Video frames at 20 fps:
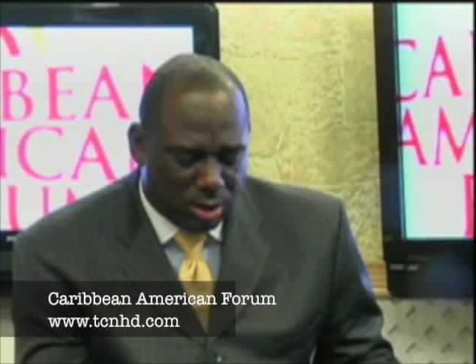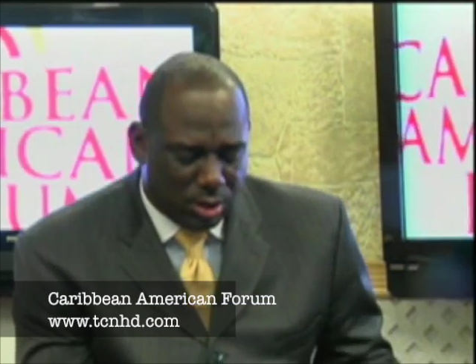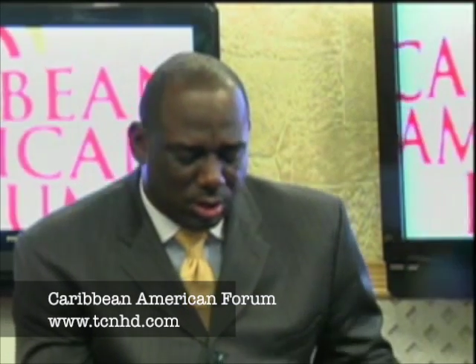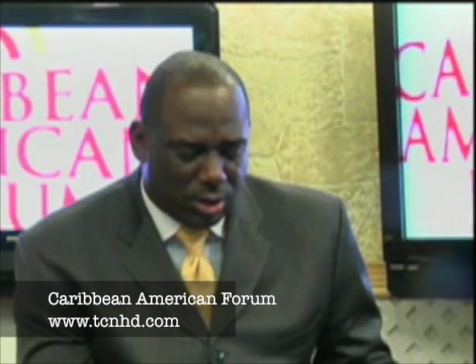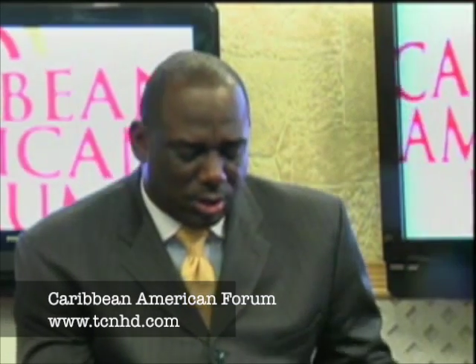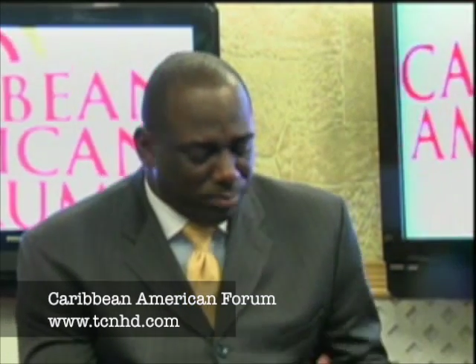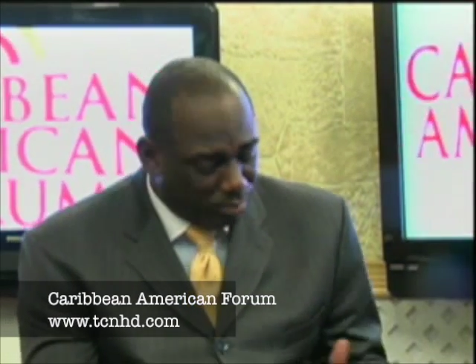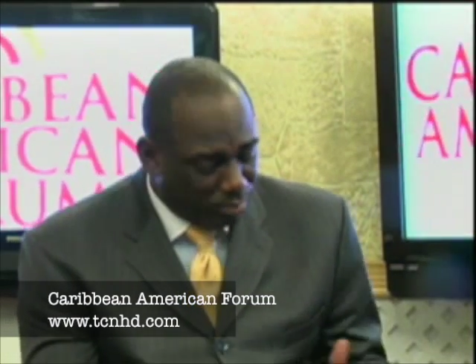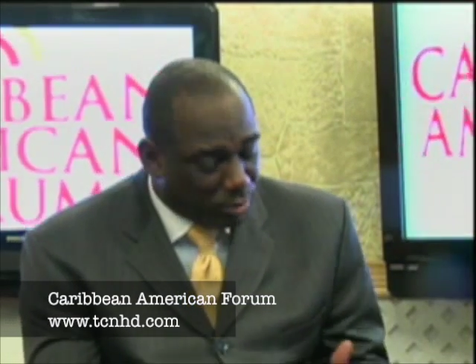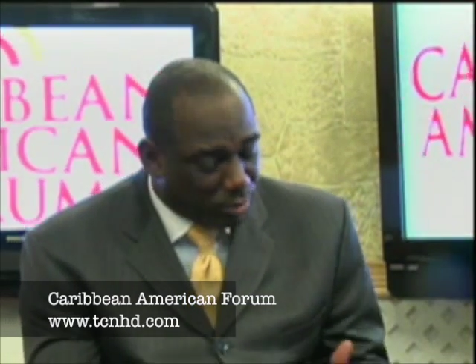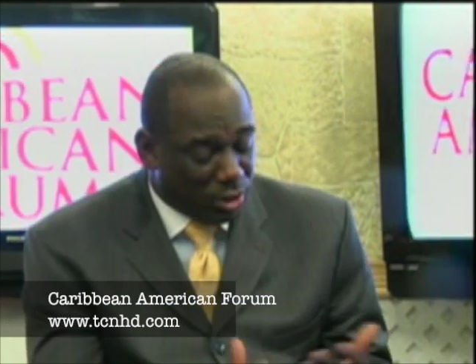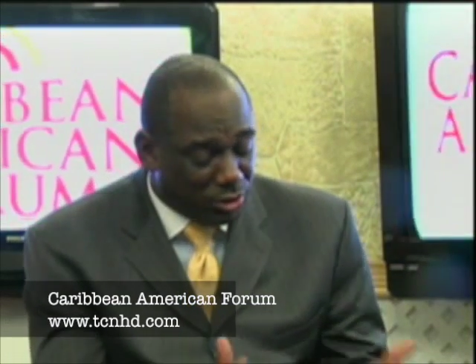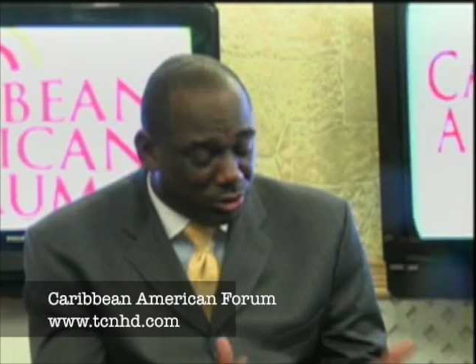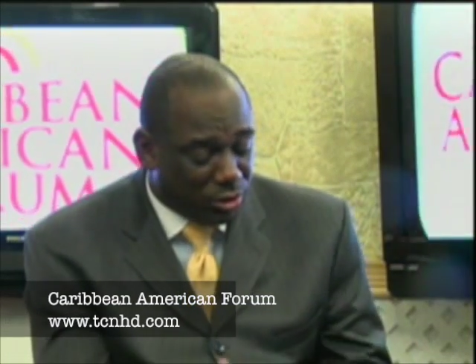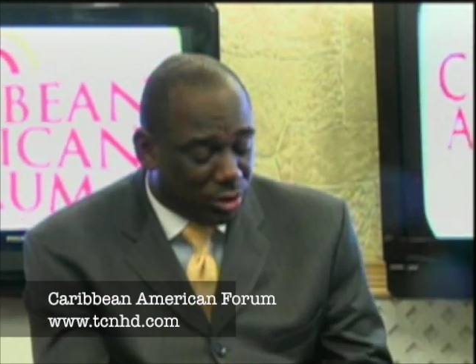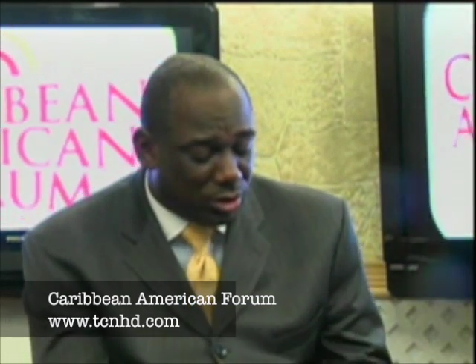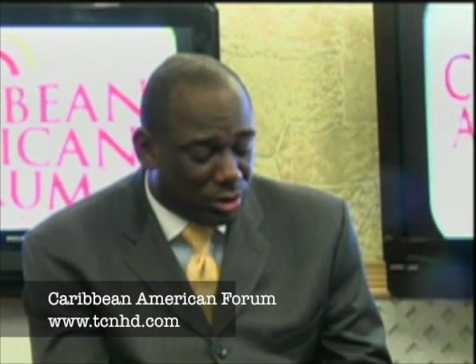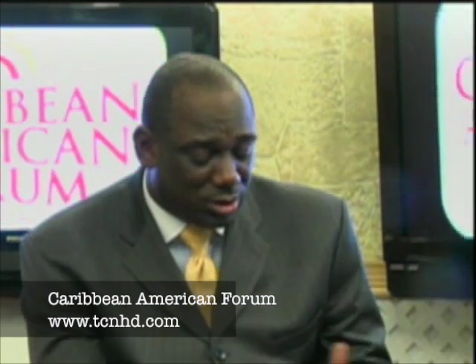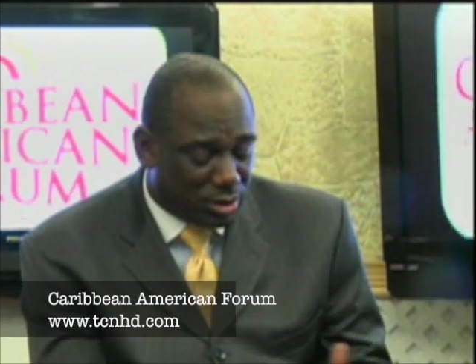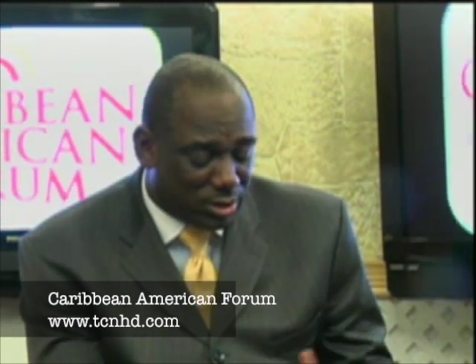continuing
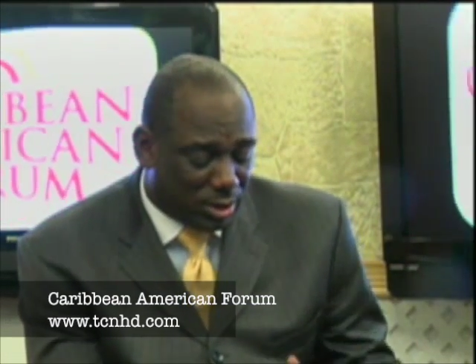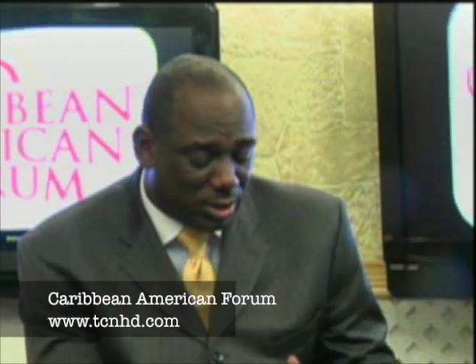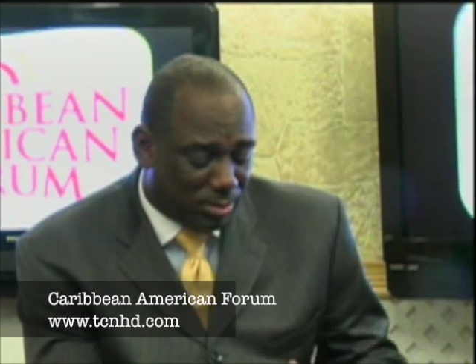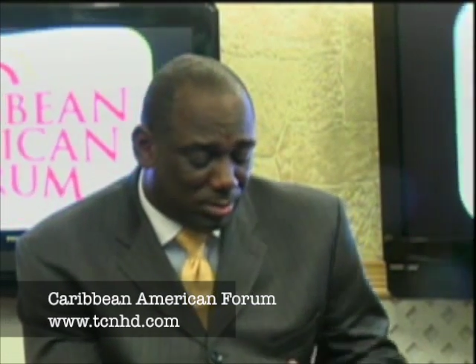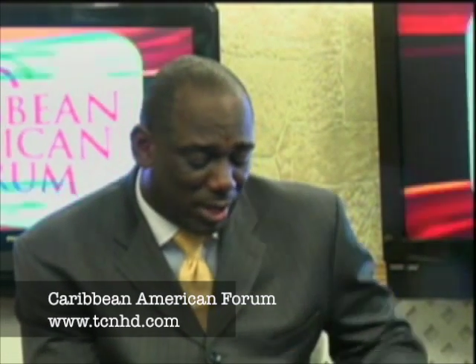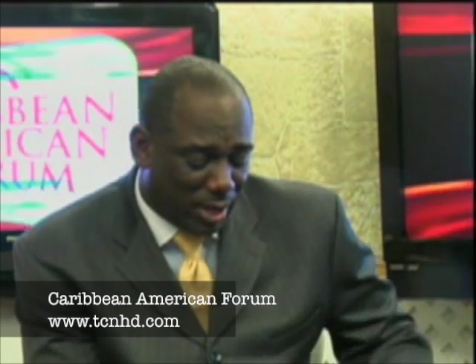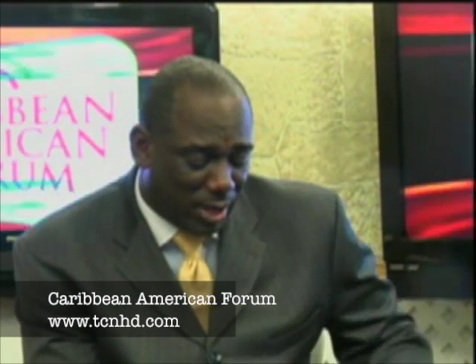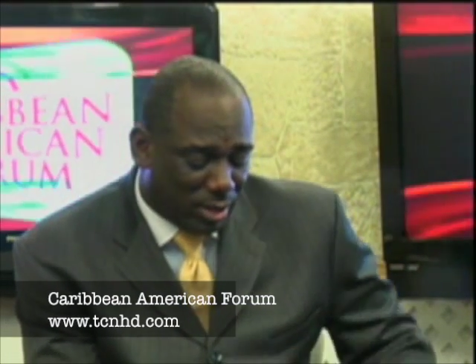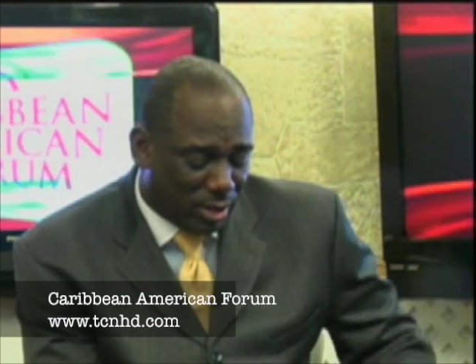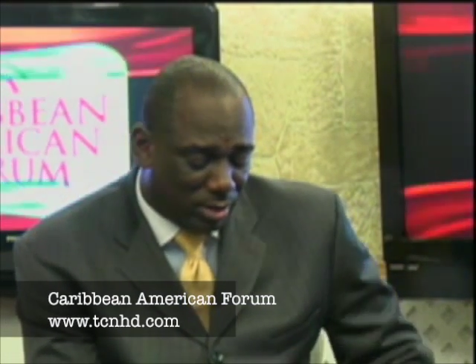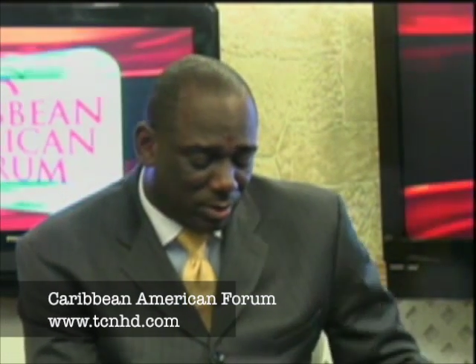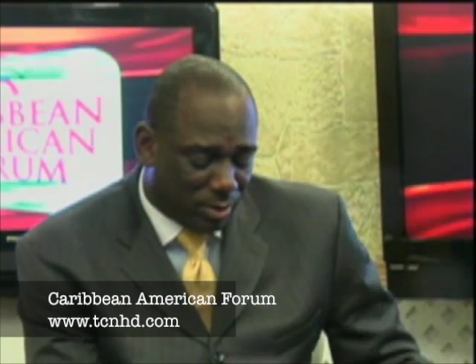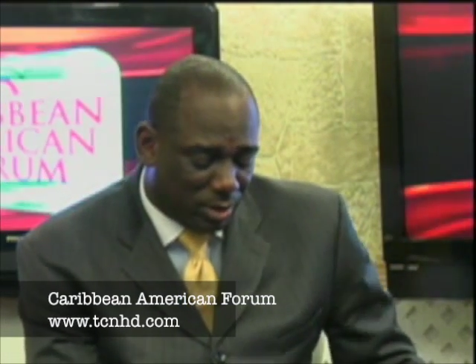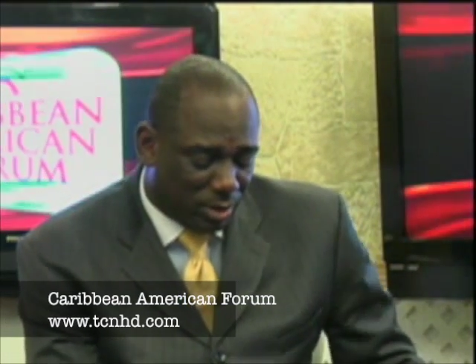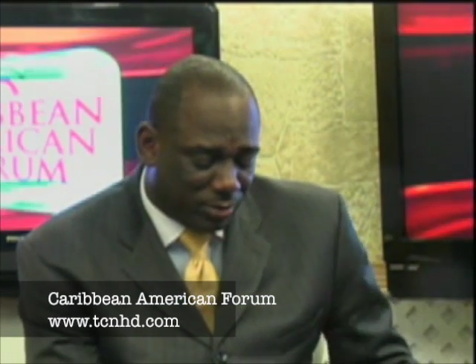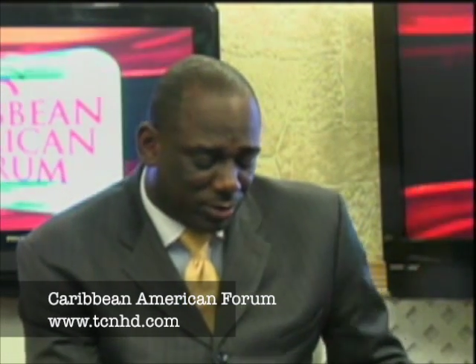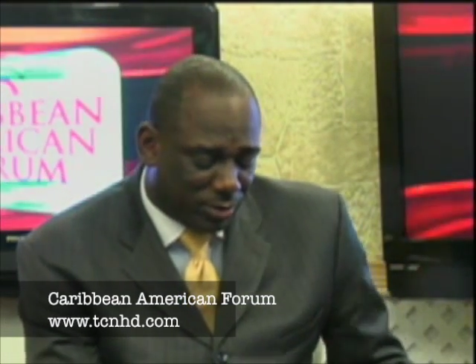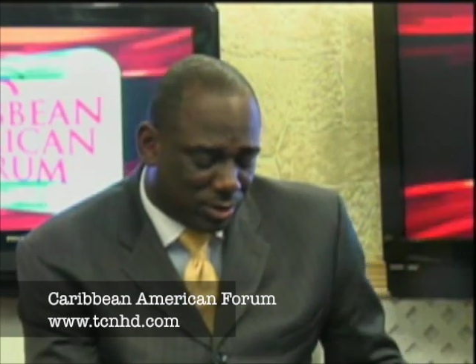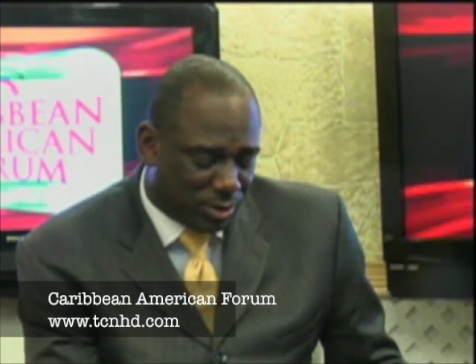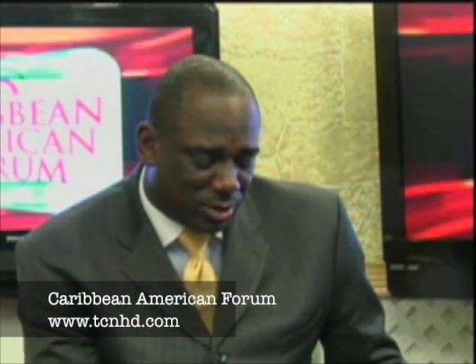on the same line of
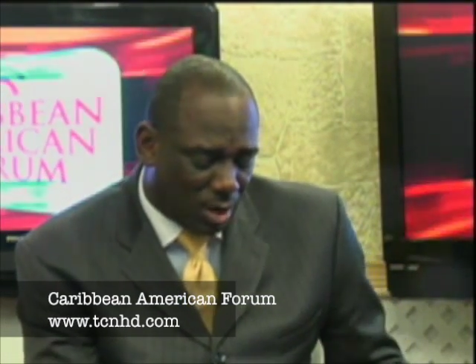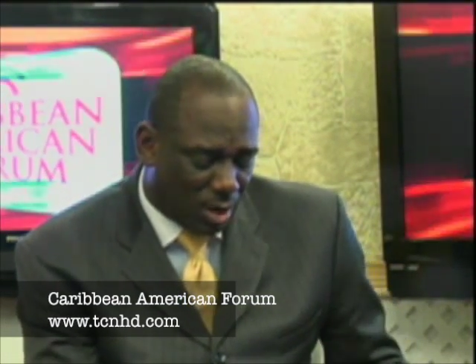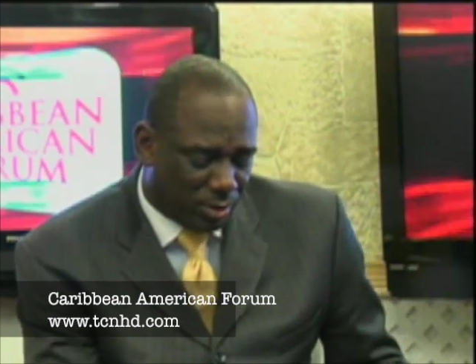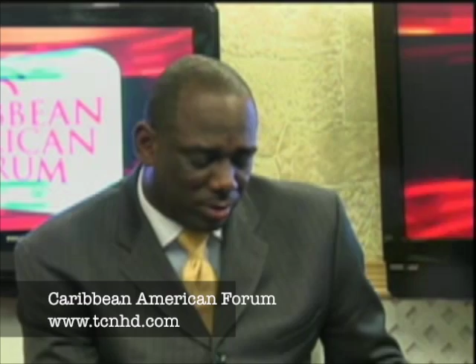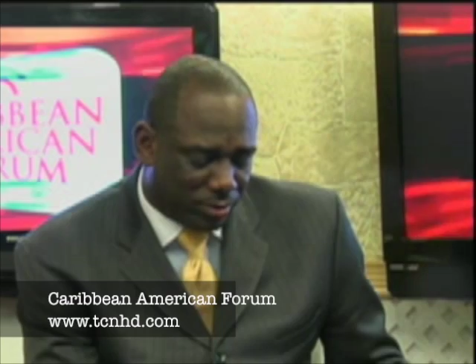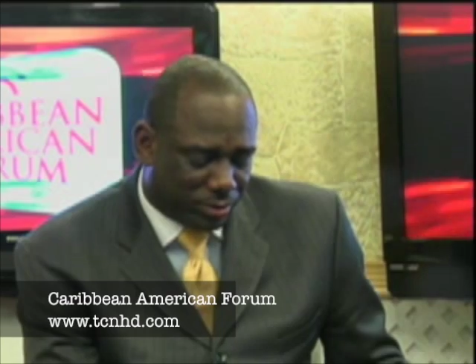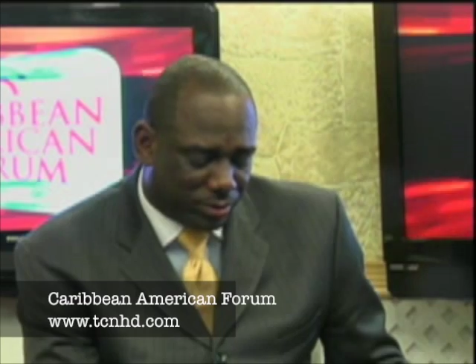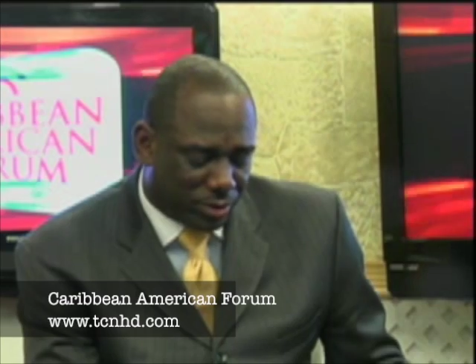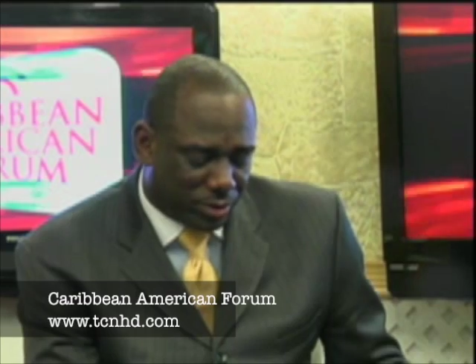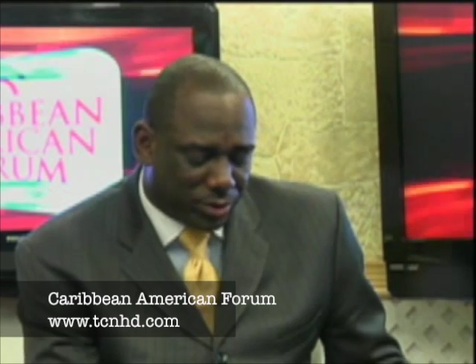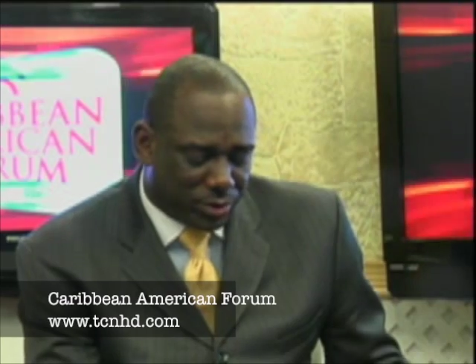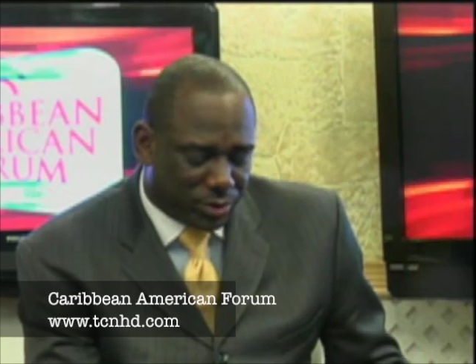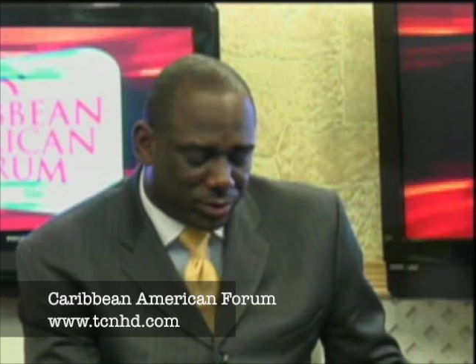stop and frisk.